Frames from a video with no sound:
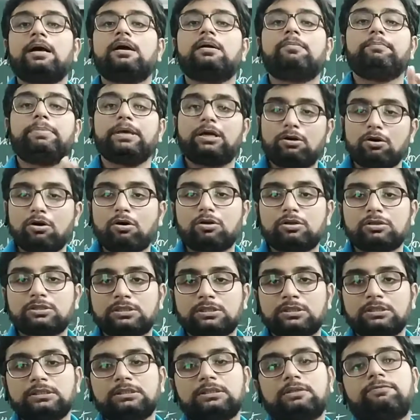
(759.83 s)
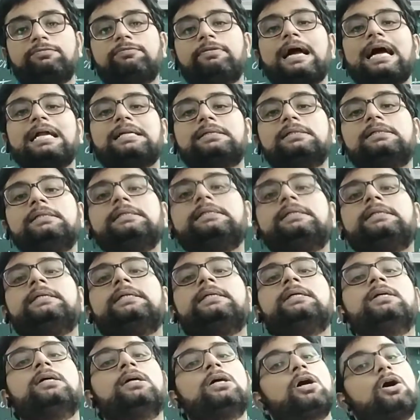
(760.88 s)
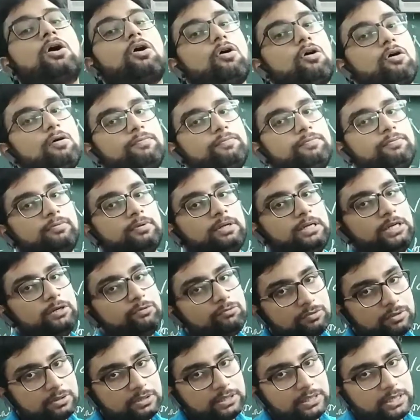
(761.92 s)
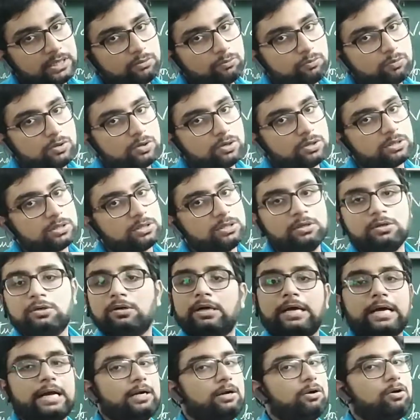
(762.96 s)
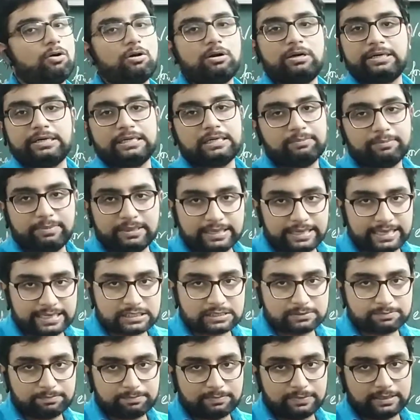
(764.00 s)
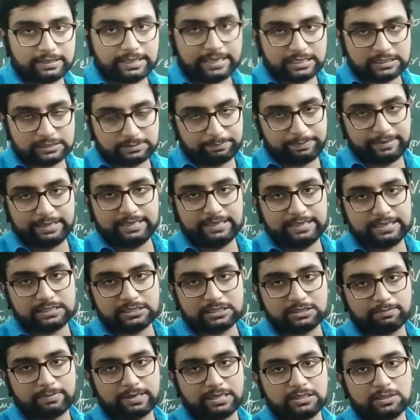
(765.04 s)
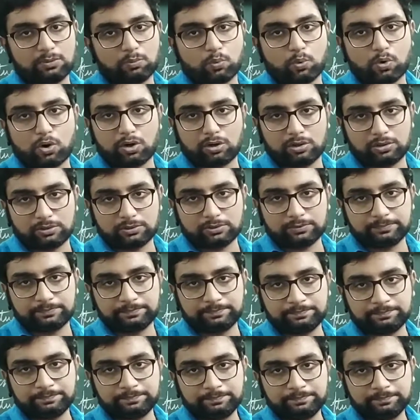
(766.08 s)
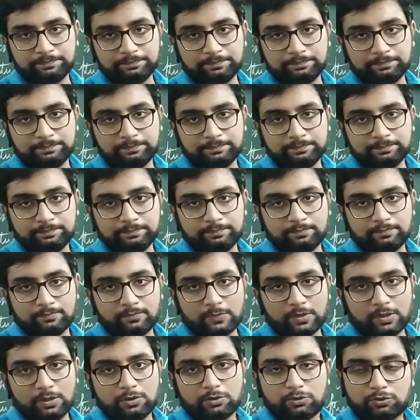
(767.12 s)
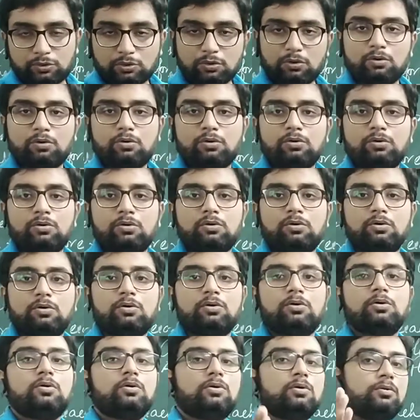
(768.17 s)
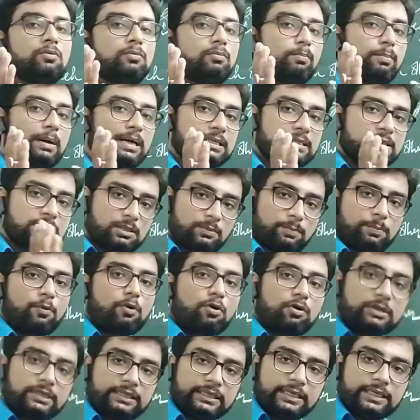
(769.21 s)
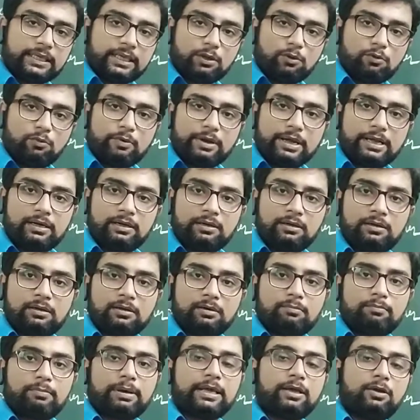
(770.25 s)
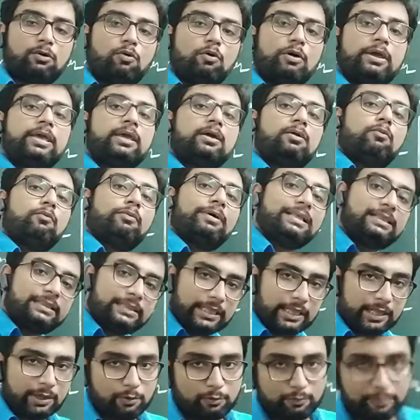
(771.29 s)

because the fatality of nuclear war had already been experienced by the world. So, by supporting UN, by going with